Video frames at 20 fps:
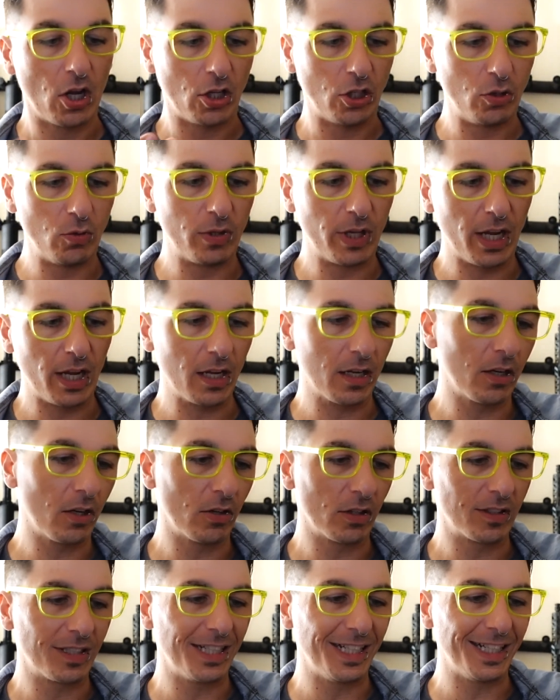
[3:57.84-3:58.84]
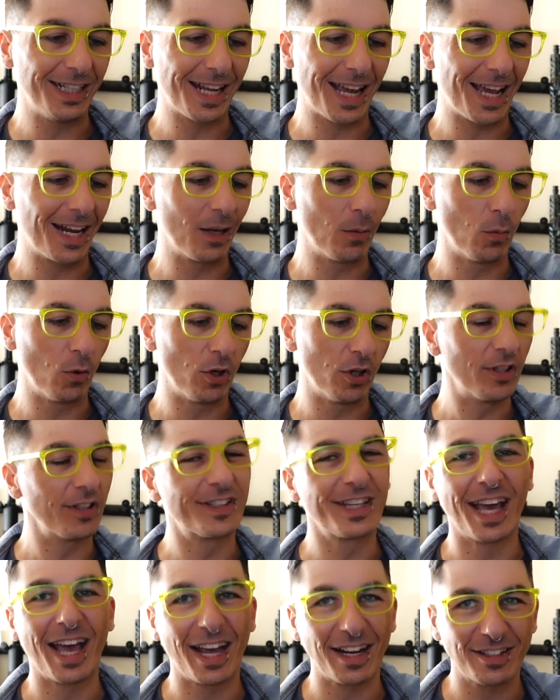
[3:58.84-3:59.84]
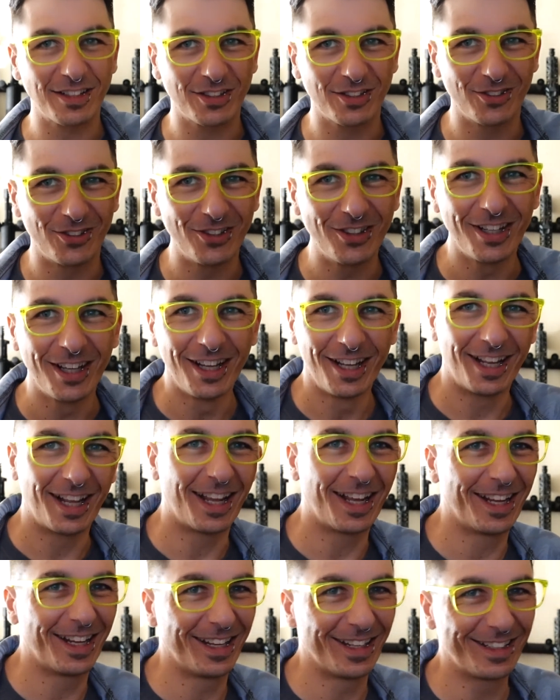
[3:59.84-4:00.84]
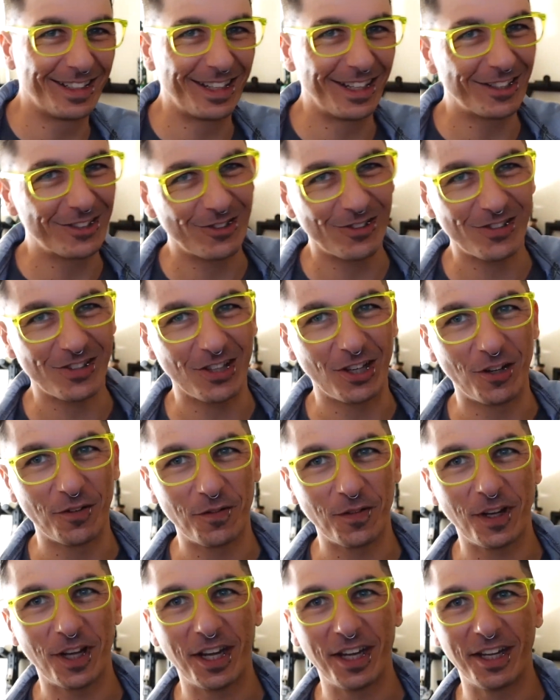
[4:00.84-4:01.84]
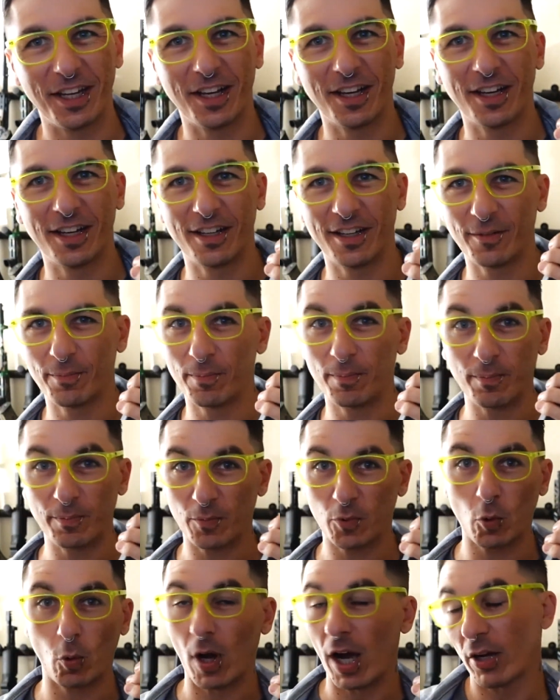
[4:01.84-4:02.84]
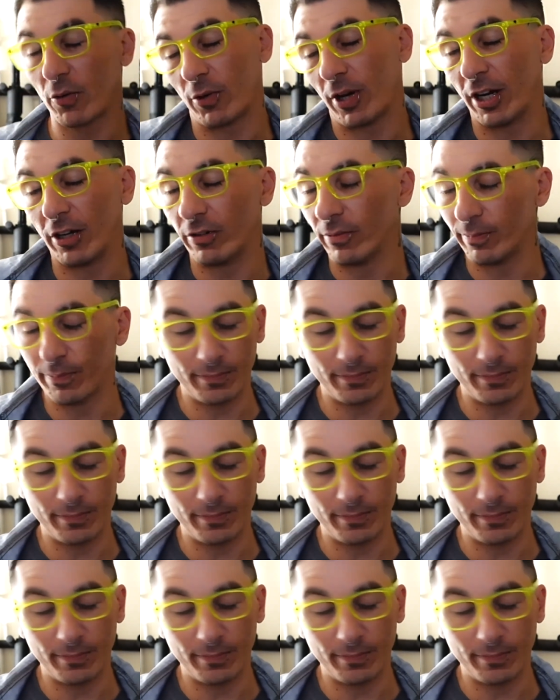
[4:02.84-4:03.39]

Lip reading: you can go to T91 Tactical and get yourself a quad rail.